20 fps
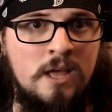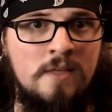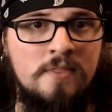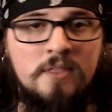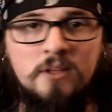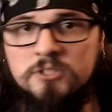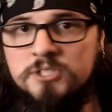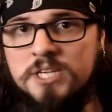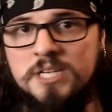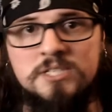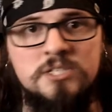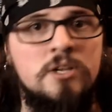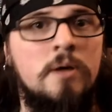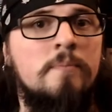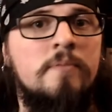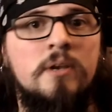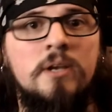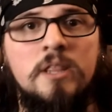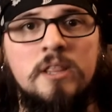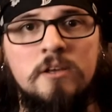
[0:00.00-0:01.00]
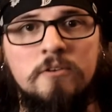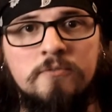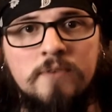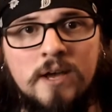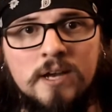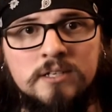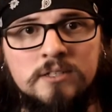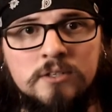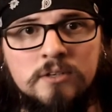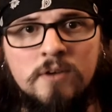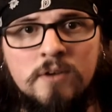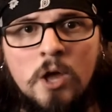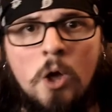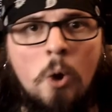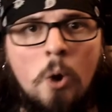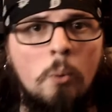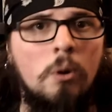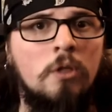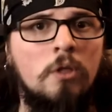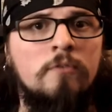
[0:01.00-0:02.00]
They'll say something to the effect of,
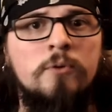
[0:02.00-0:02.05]
well,